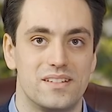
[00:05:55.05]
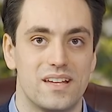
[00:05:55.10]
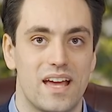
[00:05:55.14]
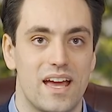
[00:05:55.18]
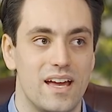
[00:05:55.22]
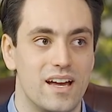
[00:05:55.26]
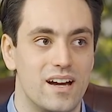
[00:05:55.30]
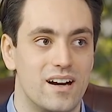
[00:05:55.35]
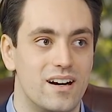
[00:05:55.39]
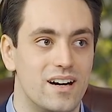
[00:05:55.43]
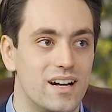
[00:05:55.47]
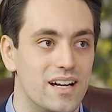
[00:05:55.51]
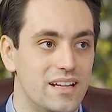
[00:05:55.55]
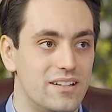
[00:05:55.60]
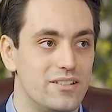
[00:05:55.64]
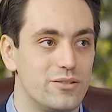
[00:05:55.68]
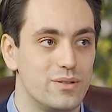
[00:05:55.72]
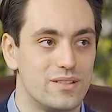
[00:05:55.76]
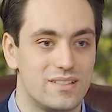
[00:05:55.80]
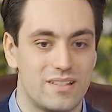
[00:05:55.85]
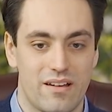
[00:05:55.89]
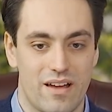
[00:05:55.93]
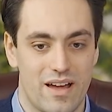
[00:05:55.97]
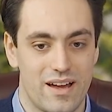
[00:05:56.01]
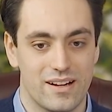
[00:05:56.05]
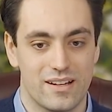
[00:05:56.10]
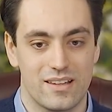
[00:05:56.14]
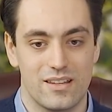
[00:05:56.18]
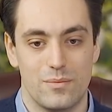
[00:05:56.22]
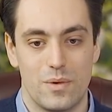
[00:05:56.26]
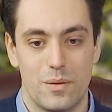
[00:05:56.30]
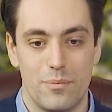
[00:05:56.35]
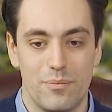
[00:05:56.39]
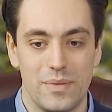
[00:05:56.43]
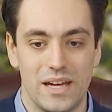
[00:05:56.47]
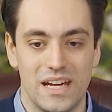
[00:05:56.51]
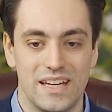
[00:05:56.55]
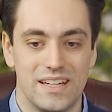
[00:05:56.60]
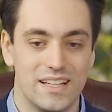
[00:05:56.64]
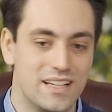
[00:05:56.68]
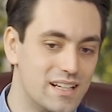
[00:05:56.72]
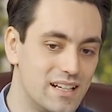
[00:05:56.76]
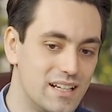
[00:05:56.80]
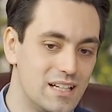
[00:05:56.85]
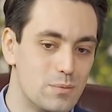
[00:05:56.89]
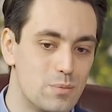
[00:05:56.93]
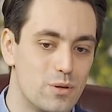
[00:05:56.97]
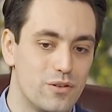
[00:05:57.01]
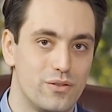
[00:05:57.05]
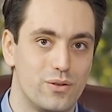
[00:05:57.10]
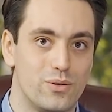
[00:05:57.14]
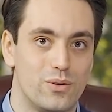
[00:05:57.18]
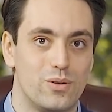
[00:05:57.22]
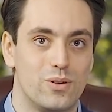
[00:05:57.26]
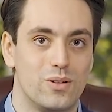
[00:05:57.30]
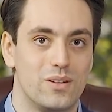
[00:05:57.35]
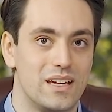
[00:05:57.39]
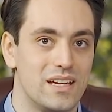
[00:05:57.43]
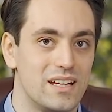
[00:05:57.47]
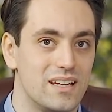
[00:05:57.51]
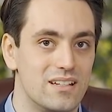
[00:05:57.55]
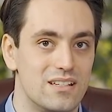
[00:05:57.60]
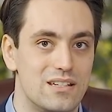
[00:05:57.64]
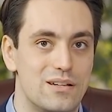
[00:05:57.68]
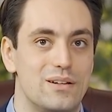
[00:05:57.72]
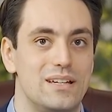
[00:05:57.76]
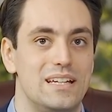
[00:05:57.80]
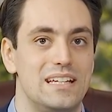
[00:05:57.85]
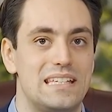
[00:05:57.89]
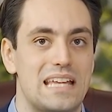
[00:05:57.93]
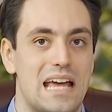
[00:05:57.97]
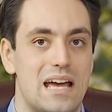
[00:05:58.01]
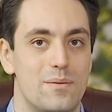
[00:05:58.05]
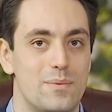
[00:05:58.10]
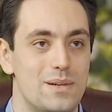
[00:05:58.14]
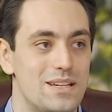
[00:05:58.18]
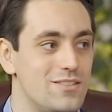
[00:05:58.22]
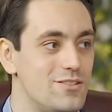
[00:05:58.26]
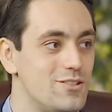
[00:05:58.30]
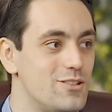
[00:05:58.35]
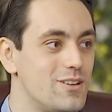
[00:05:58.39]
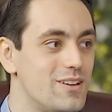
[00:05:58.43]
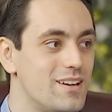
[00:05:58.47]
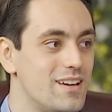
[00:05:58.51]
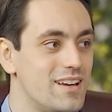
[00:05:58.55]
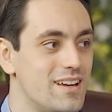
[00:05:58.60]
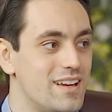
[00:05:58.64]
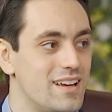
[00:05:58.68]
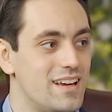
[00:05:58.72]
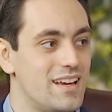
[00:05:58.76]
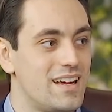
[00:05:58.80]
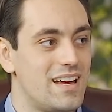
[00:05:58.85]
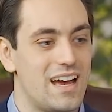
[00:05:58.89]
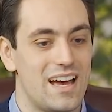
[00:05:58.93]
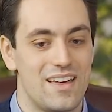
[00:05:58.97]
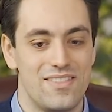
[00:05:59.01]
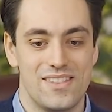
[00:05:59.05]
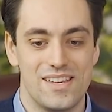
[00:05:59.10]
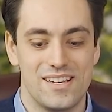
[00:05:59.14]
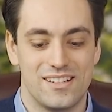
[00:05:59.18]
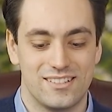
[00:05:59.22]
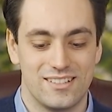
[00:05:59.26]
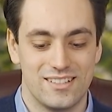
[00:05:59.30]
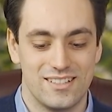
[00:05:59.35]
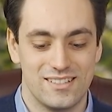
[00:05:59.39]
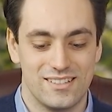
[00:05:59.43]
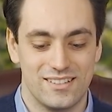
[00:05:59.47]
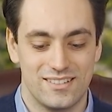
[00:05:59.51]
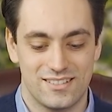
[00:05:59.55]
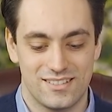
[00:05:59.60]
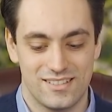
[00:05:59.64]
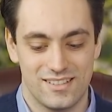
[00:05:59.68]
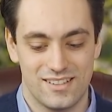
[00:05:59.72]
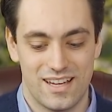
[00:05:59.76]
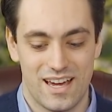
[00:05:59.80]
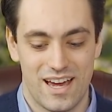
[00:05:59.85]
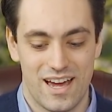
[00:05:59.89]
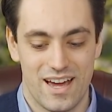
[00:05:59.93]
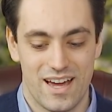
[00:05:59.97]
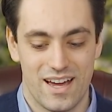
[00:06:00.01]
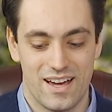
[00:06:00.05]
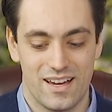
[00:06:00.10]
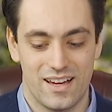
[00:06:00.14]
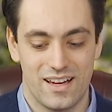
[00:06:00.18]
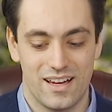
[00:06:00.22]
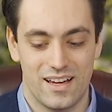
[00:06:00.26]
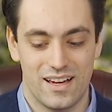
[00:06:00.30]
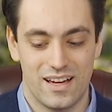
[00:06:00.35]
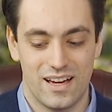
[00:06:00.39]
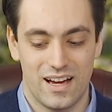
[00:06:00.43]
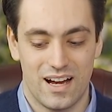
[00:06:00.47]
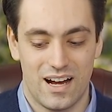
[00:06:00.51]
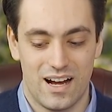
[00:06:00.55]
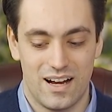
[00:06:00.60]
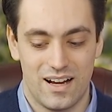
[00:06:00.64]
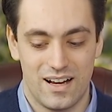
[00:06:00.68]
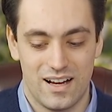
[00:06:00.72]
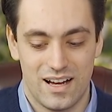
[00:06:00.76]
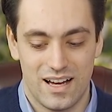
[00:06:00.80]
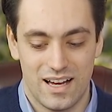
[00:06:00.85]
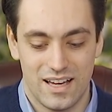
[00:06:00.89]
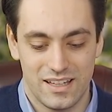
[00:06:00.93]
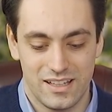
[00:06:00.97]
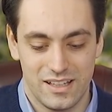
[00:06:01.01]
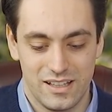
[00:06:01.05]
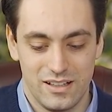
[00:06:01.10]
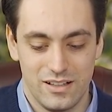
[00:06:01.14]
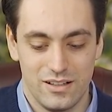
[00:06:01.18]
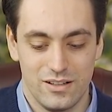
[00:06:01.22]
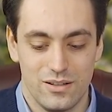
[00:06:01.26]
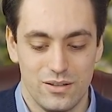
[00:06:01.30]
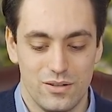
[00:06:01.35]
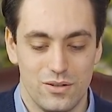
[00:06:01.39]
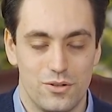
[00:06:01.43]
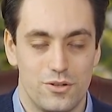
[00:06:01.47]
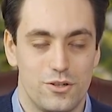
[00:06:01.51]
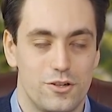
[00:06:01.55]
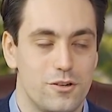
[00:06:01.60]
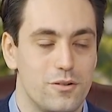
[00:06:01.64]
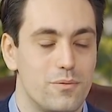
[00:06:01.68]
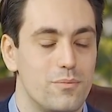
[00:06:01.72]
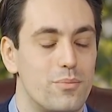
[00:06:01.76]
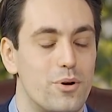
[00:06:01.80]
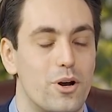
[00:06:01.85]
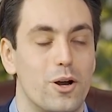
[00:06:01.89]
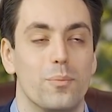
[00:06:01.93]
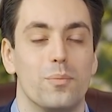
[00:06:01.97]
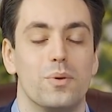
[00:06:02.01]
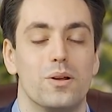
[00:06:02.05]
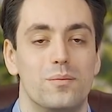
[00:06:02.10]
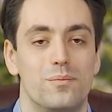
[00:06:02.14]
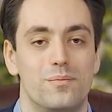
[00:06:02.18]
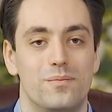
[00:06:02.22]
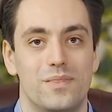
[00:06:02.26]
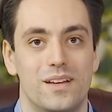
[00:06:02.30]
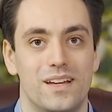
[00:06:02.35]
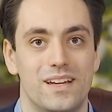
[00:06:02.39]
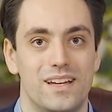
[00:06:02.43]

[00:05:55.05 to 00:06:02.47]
AI, to attack them immediately before they can do any damage. And this is a huge problem